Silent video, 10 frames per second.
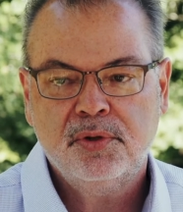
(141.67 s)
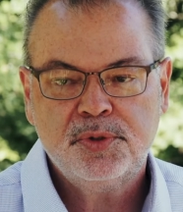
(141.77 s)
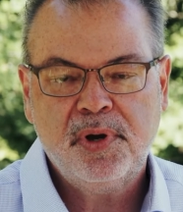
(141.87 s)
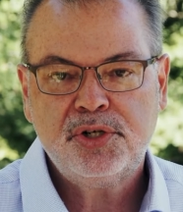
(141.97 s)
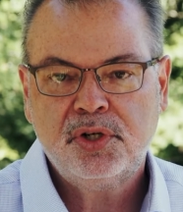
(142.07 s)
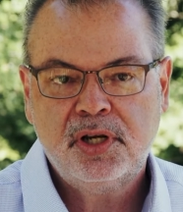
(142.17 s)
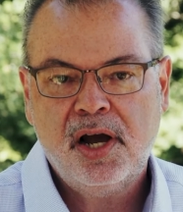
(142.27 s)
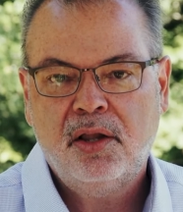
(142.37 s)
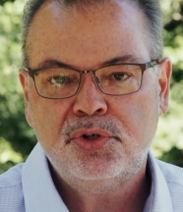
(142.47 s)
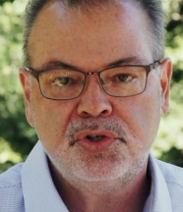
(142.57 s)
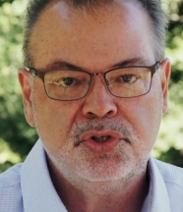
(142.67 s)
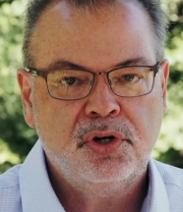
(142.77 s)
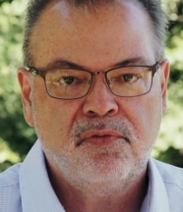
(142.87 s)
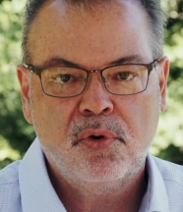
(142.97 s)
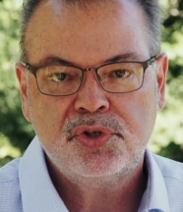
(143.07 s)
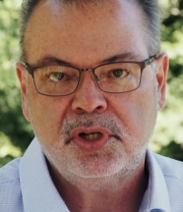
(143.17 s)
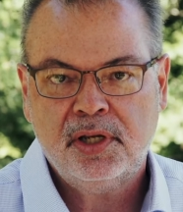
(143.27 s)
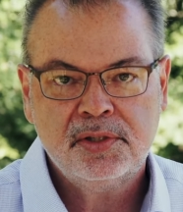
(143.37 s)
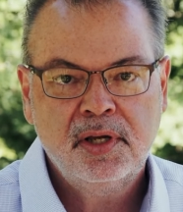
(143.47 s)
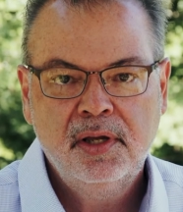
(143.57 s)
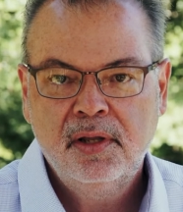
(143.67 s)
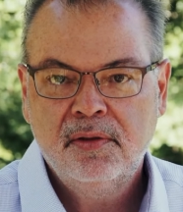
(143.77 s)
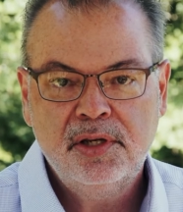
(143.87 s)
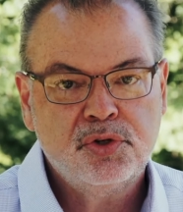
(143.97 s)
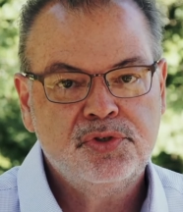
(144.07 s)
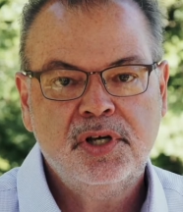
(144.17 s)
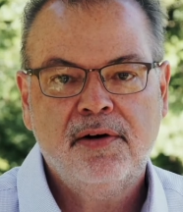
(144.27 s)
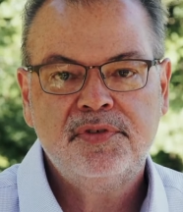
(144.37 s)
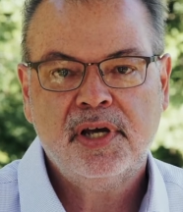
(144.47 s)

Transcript: Especially colleges, universities. These are tough